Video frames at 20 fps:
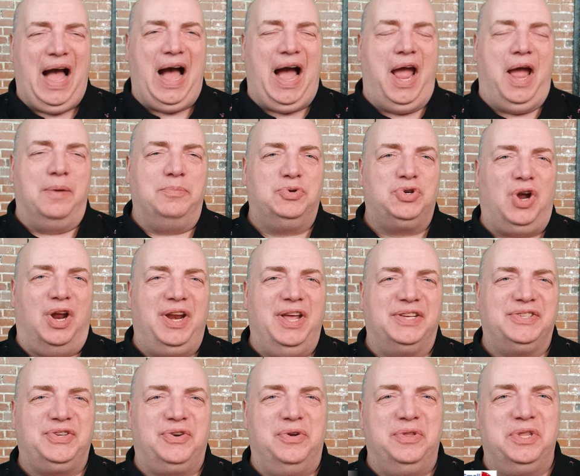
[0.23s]
Hi, I'm Sean
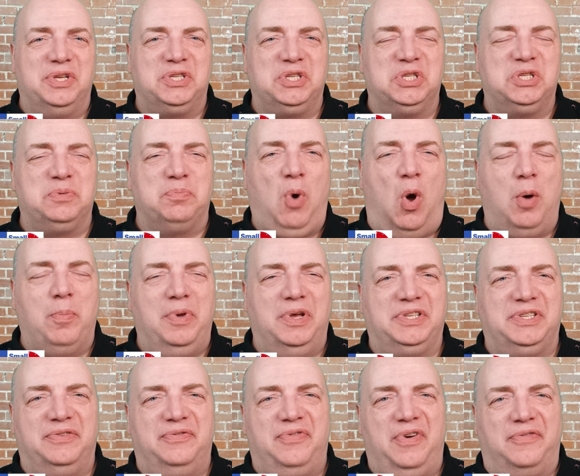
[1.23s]
Hessinger, and this is Small
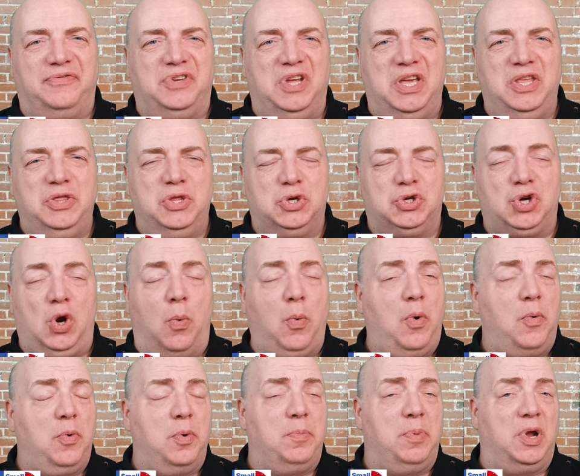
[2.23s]
Biz in 15, the show
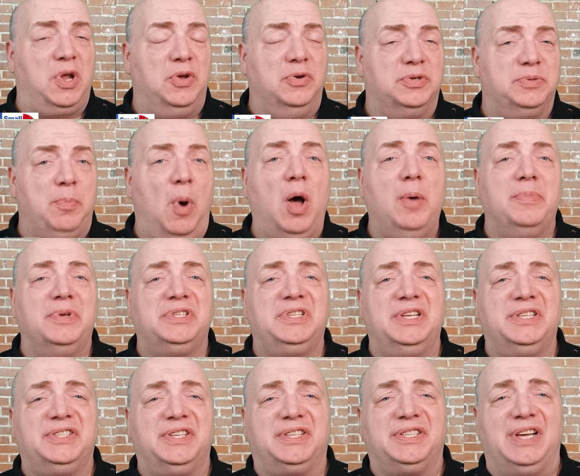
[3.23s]
where we bring you small
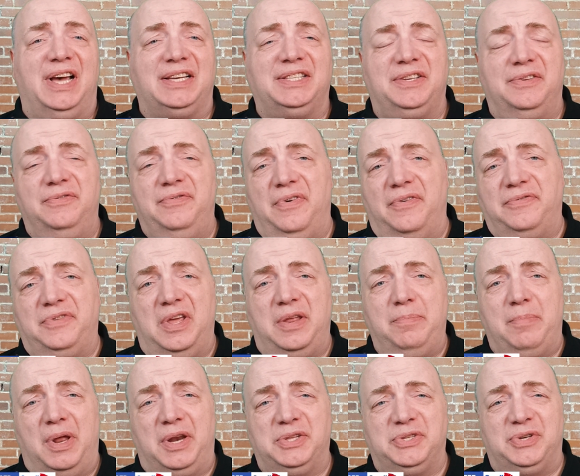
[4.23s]
business success in
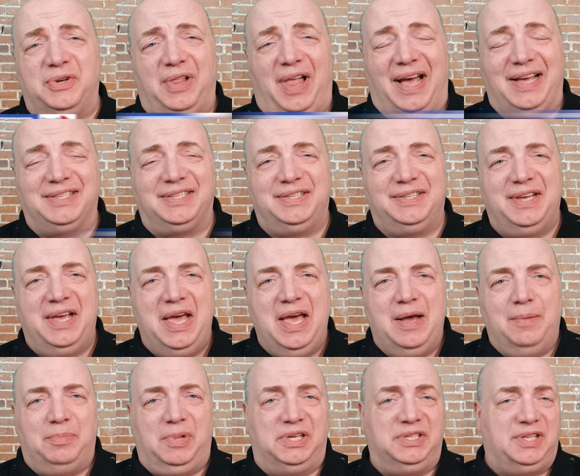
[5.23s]
15 minutes or less.
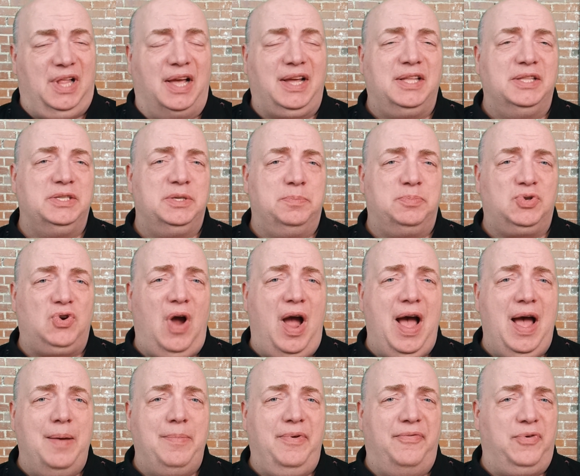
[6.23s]
Please like and
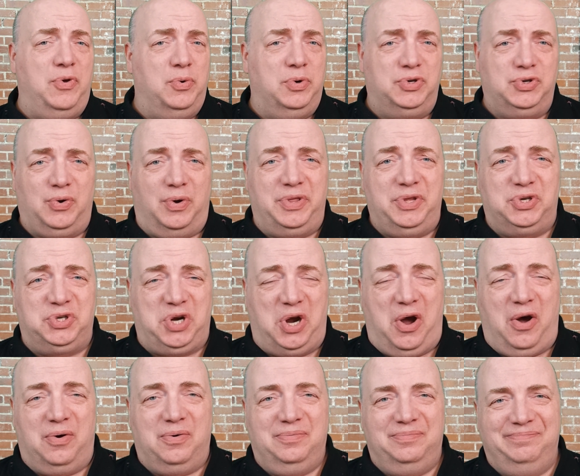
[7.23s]
subscribe if you enjoy the
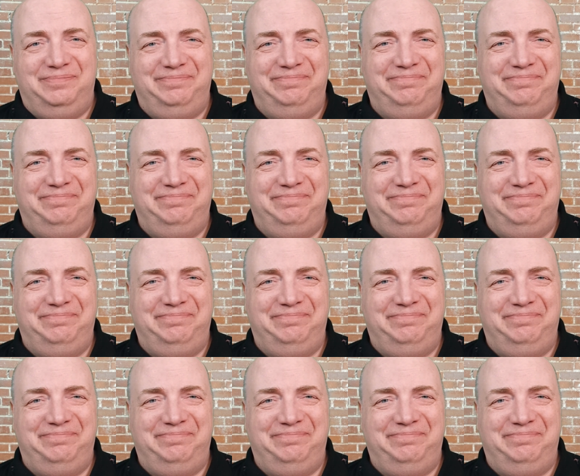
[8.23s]
show.